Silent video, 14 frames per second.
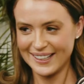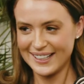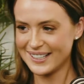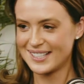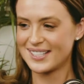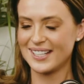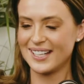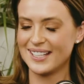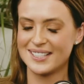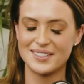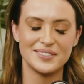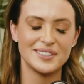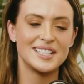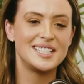That's us.
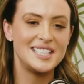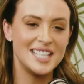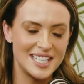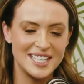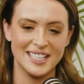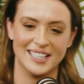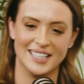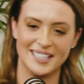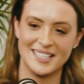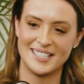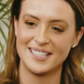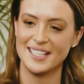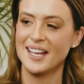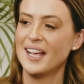It's
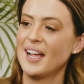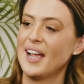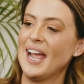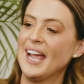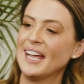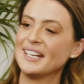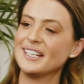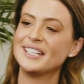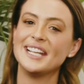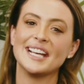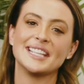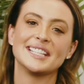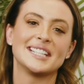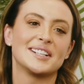ridiculous. And
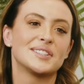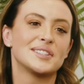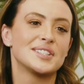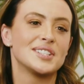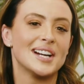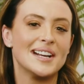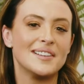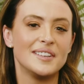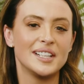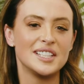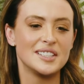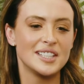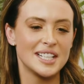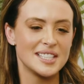the other day we were driving,
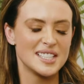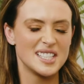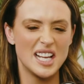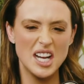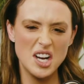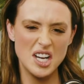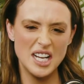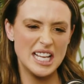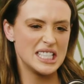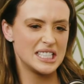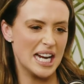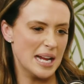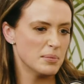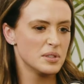and Jason's like, oh,
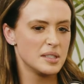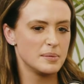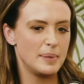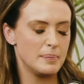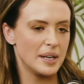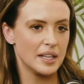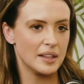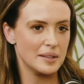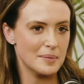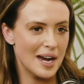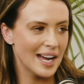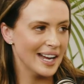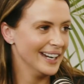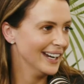his table's a bit better than
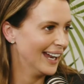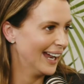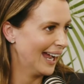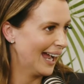mine.